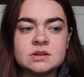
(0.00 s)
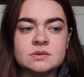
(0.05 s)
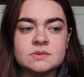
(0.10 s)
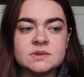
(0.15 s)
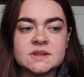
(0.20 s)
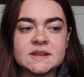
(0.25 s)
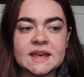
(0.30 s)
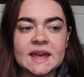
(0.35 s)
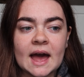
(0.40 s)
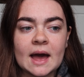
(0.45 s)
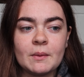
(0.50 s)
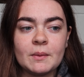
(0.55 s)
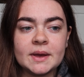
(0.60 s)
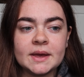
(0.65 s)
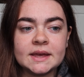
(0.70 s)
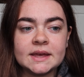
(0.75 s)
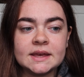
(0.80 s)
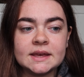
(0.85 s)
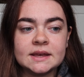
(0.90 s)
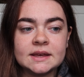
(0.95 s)
Is it
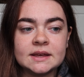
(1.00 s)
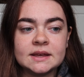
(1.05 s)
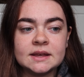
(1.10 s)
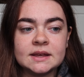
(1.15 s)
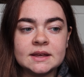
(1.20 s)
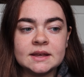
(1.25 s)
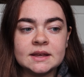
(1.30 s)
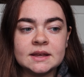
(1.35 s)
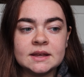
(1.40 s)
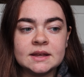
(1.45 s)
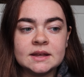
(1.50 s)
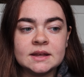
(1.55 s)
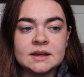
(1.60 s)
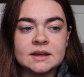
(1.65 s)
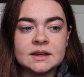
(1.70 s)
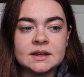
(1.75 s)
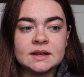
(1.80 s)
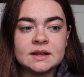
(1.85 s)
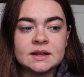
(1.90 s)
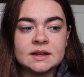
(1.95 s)
Gatwick?
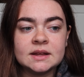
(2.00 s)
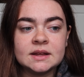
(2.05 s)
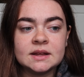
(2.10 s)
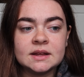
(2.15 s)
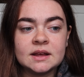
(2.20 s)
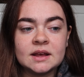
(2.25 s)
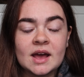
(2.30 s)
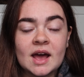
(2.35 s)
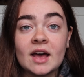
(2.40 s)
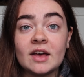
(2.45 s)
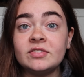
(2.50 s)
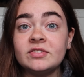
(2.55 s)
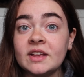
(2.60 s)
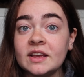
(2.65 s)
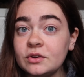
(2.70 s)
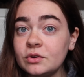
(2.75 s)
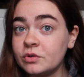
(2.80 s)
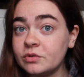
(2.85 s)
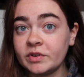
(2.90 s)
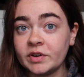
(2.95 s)
I
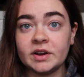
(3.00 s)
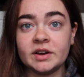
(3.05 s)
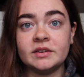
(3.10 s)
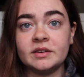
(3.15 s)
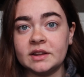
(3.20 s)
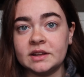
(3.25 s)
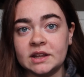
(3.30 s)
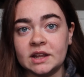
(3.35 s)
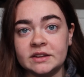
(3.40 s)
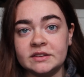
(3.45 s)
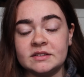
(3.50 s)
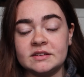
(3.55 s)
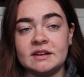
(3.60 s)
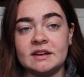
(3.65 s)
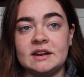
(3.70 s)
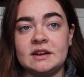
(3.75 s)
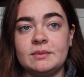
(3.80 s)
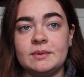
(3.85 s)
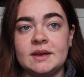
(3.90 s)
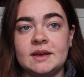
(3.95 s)
stayed over in London
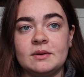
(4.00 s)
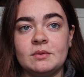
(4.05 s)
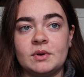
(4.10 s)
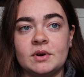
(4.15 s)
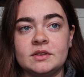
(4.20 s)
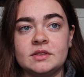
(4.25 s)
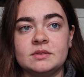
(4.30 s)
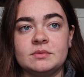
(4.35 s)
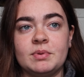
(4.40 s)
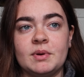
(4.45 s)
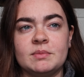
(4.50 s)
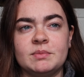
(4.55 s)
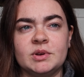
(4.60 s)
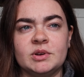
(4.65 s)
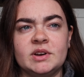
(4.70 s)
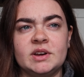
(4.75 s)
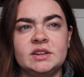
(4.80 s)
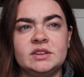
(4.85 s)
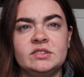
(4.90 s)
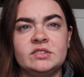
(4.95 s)
anyway at one of the
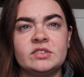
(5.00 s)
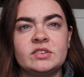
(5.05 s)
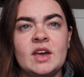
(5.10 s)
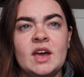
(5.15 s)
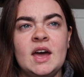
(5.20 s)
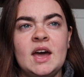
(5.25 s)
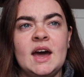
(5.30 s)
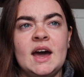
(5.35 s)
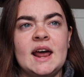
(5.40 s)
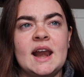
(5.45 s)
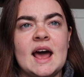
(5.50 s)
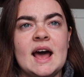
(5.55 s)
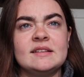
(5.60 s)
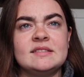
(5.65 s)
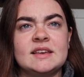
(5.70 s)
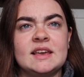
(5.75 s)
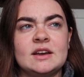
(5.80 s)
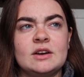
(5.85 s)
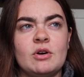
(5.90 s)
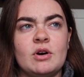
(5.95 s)
Premier Inns, and I had
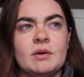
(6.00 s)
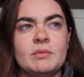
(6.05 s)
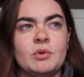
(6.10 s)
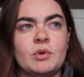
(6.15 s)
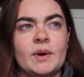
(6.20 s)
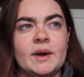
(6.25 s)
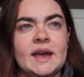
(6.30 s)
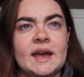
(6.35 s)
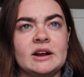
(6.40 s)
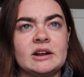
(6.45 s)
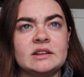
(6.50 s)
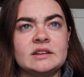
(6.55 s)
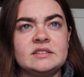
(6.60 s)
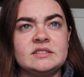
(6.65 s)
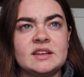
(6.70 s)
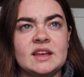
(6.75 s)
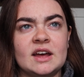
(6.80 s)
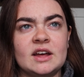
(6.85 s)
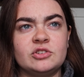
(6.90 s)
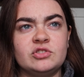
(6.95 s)
to get up quite early
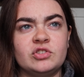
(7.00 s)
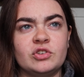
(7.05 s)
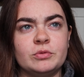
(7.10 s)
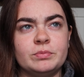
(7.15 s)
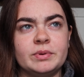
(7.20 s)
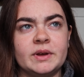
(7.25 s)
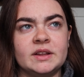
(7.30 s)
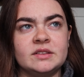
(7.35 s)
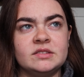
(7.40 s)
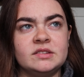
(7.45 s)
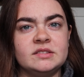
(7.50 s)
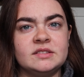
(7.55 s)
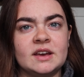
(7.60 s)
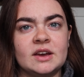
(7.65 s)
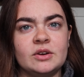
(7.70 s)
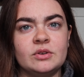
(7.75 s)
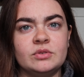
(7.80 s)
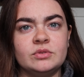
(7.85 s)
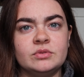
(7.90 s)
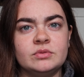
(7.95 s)
to get a tube into the
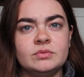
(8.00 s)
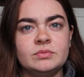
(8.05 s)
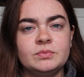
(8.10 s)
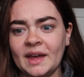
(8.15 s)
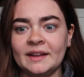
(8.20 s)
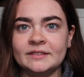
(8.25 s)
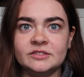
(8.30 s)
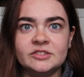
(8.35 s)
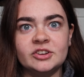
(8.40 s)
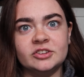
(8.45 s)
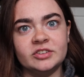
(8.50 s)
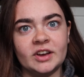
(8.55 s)
town. I had